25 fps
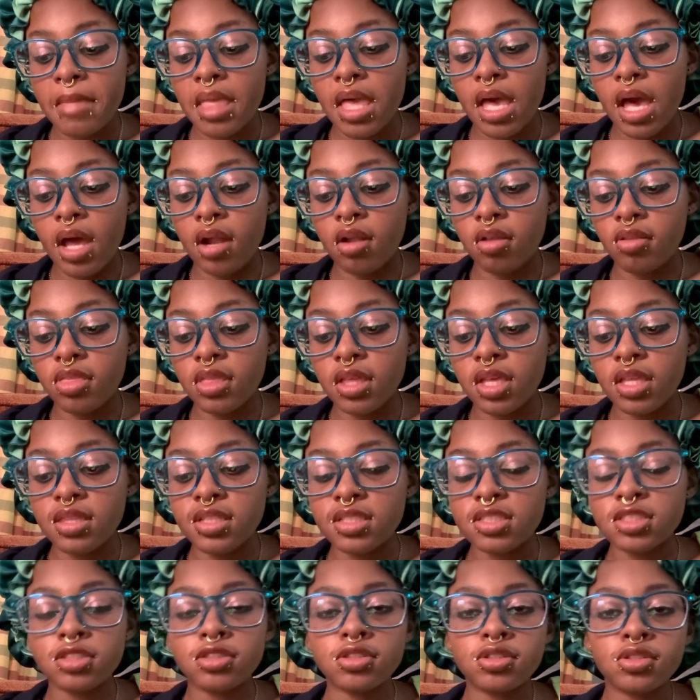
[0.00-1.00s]
I don't think
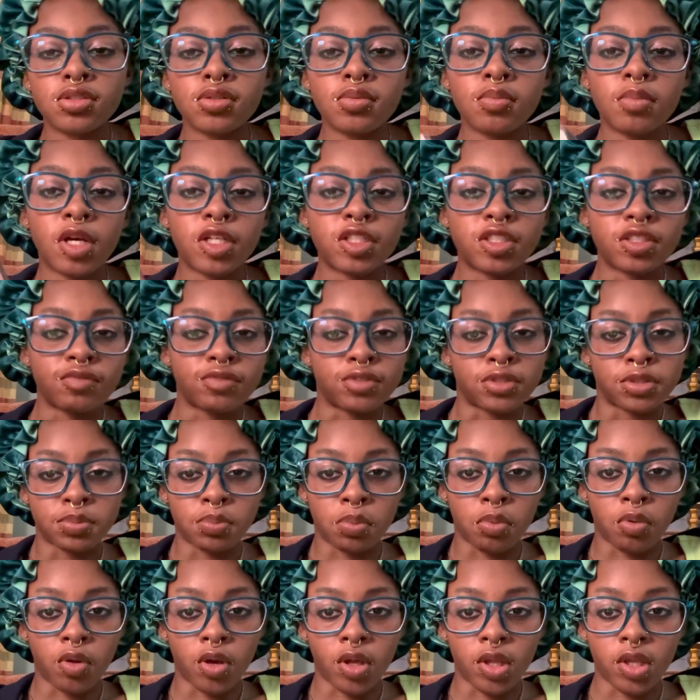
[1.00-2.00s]
this is too much of a
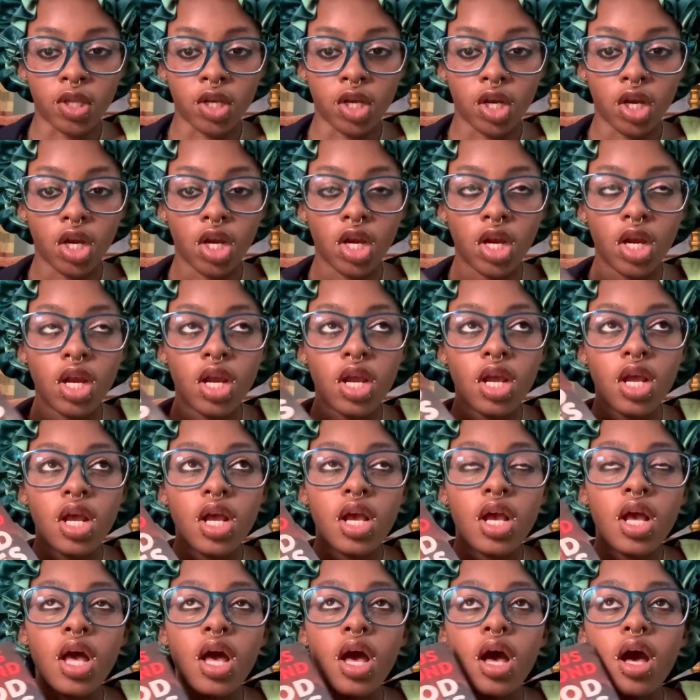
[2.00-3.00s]
spoiler,
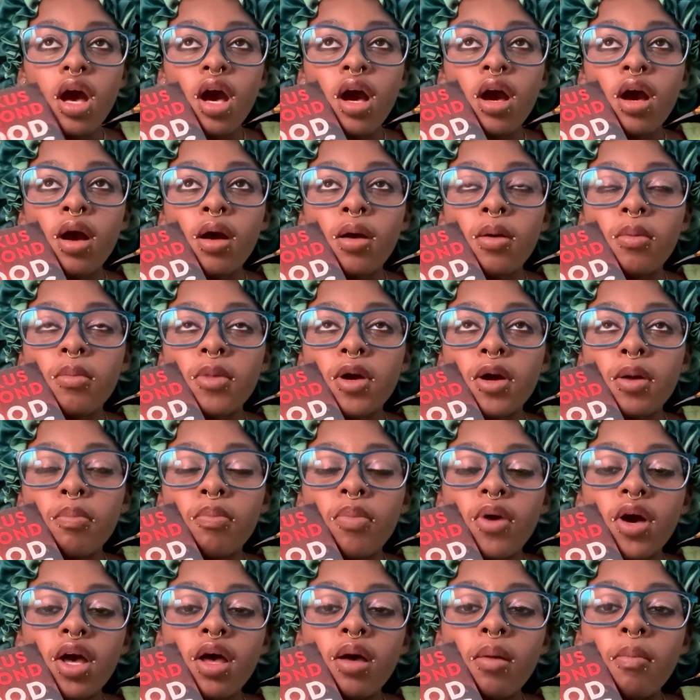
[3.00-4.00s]

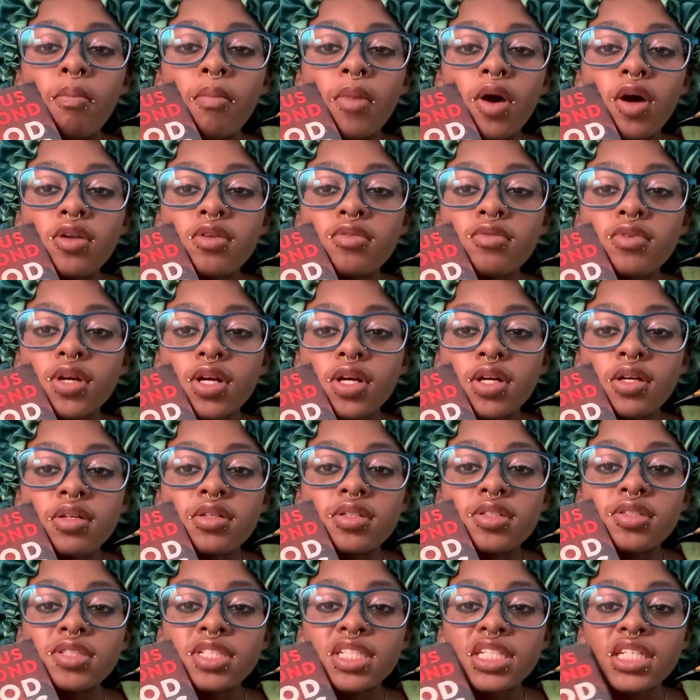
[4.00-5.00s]
but
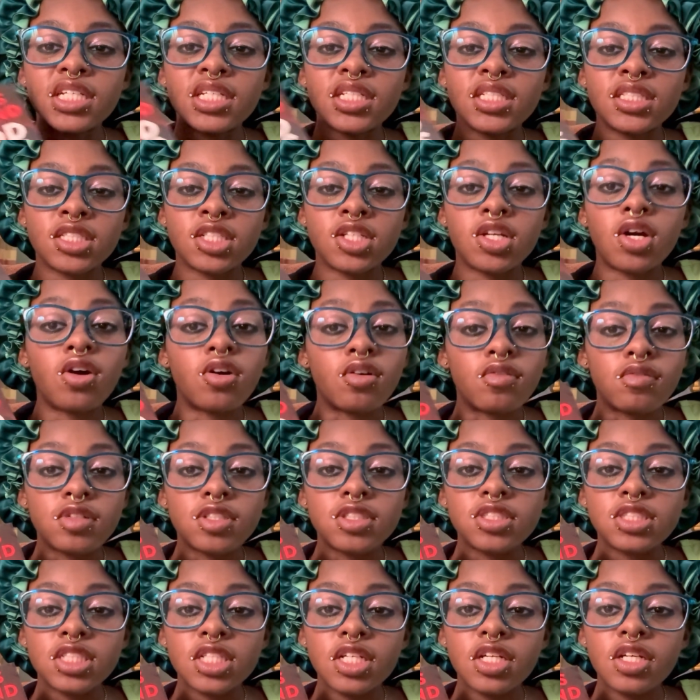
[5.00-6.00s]
Monroe is an
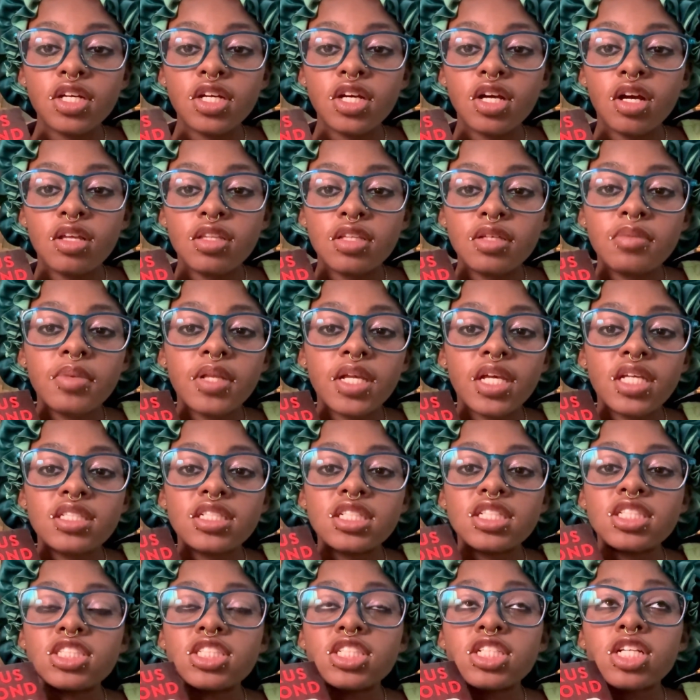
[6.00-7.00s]
overseer on a
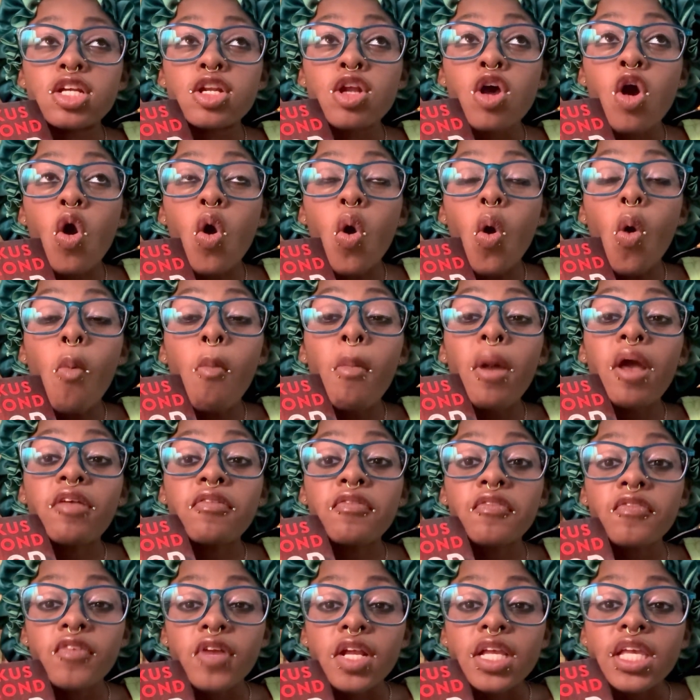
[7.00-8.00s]
plantation, and oh my
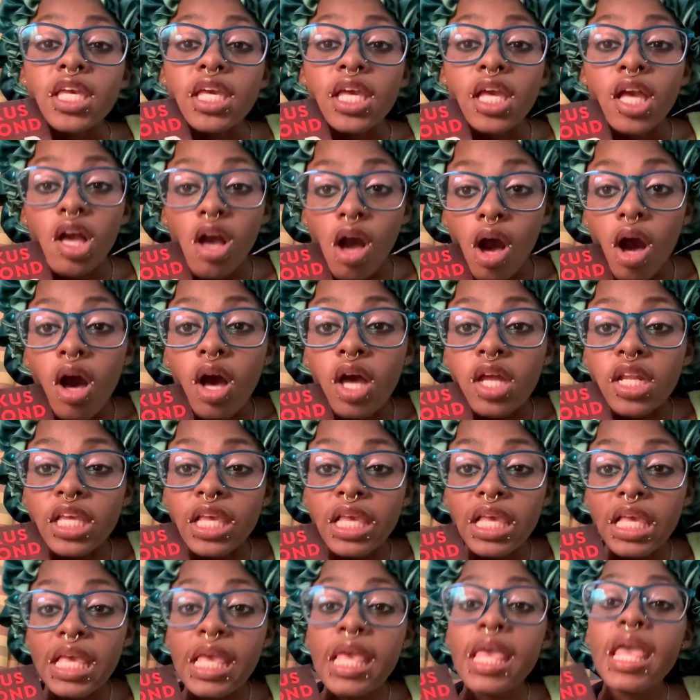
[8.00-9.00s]
freaking god,
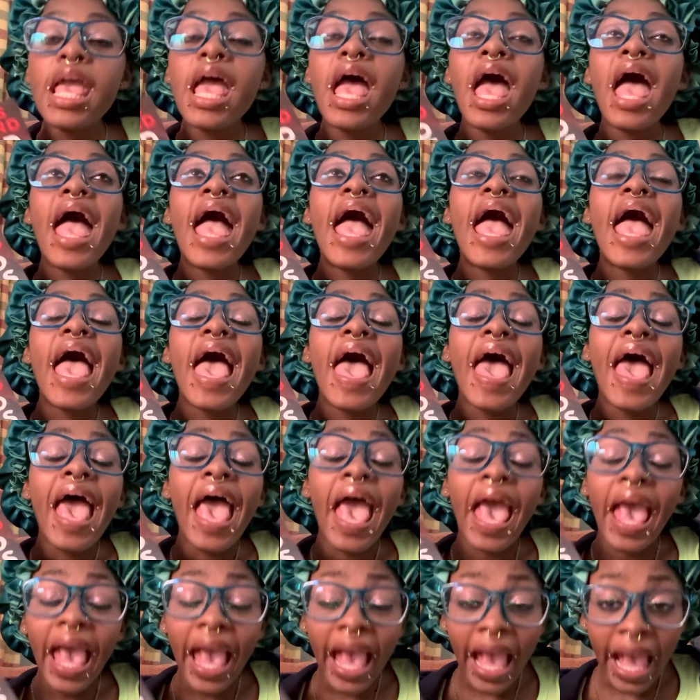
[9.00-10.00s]
he
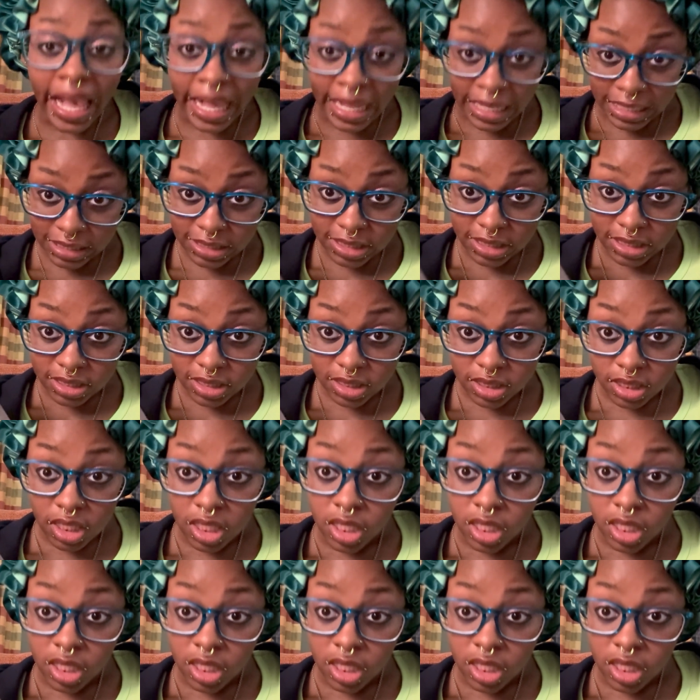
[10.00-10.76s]
hates